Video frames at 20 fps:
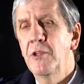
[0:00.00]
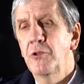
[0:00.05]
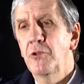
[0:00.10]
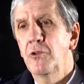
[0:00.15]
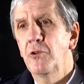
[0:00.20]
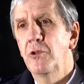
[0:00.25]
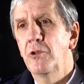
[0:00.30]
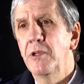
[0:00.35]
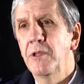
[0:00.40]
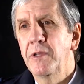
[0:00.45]

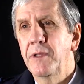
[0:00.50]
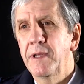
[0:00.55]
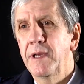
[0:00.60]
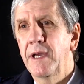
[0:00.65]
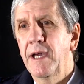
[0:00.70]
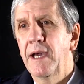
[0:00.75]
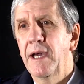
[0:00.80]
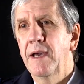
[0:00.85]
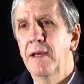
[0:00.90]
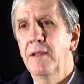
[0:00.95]
student,
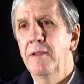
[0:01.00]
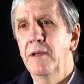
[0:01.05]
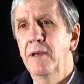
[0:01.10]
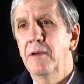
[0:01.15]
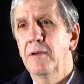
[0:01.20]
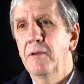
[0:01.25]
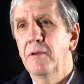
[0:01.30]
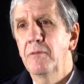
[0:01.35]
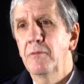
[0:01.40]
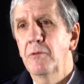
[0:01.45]
uh, uh,
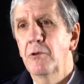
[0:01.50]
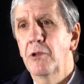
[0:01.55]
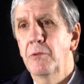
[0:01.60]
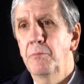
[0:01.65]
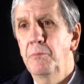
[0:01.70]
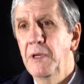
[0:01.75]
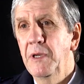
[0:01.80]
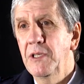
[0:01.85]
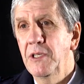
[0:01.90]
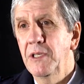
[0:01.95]
we got a
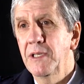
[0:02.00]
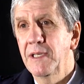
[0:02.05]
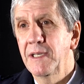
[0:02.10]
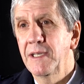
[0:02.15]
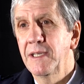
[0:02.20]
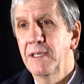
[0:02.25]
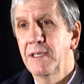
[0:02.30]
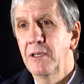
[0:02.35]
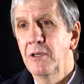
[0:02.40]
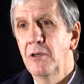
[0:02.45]
picture
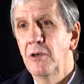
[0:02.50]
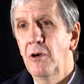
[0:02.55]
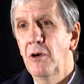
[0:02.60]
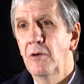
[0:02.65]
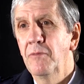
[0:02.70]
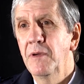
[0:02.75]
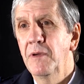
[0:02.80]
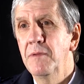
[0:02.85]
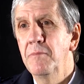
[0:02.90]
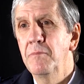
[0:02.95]

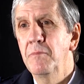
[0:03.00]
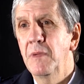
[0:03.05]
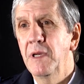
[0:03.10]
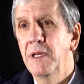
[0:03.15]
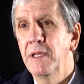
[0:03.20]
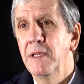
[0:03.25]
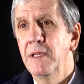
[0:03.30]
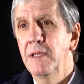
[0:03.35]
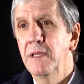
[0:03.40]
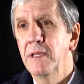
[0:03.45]
of him
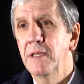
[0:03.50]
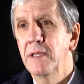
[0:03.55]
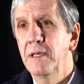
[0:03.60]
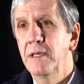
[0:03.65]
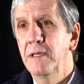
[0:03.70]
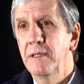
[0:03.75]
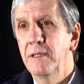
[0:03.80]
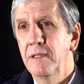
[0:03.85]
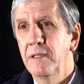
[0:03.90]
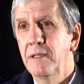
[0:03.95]
in,
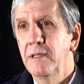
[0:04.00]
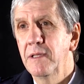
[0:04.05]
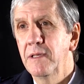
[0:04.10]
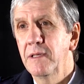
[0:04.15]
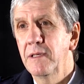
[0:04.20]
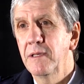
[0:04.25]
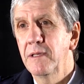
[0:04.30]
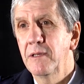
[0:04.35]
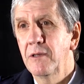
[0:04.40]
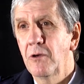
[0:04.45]
in, in,
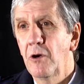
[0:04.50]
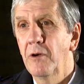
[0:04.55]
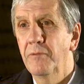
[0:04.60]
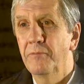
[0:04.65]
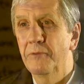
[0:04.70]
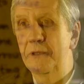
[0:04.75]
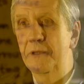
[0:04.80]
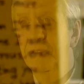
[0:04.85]
the office.